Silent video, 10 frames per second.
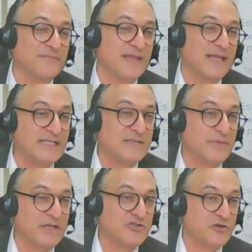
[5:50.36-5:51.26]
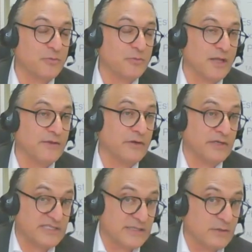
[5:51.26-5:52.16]
They need to be insurable either
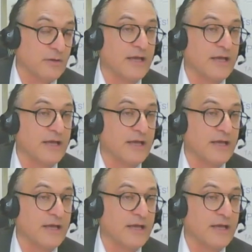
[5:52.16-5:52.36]
on a single